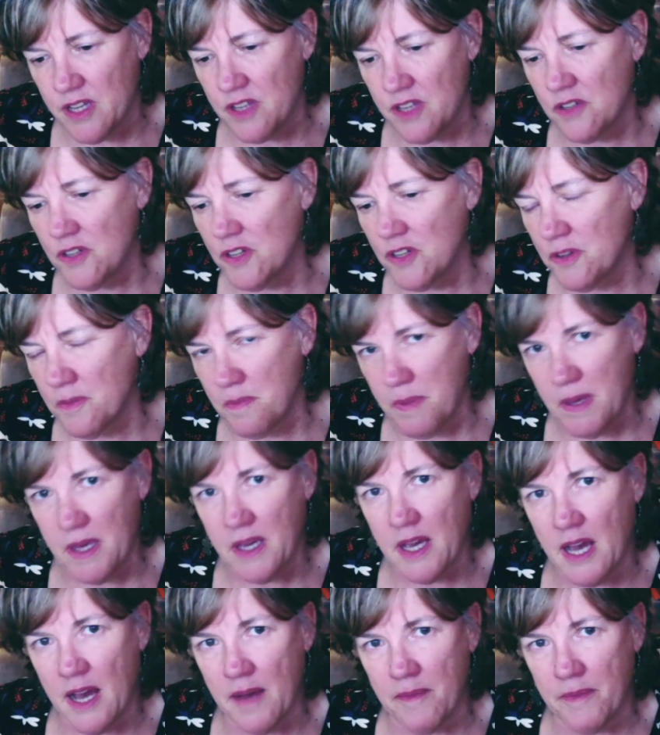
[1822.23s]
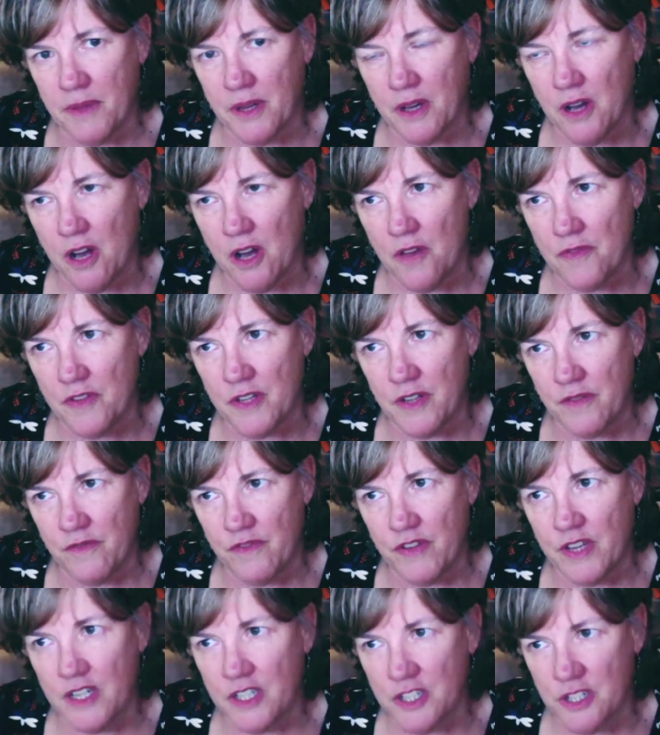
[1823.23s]
you're going to pick up the COVID
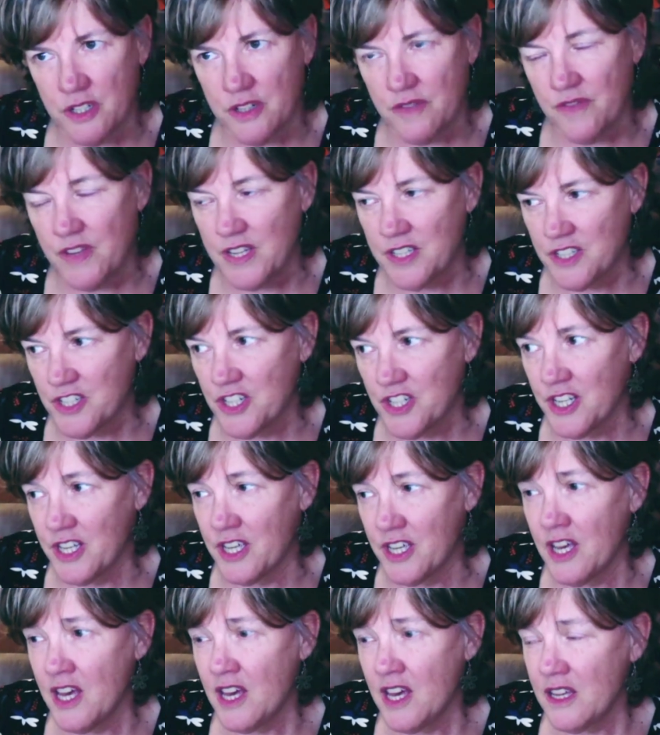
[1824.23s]
infection eventually.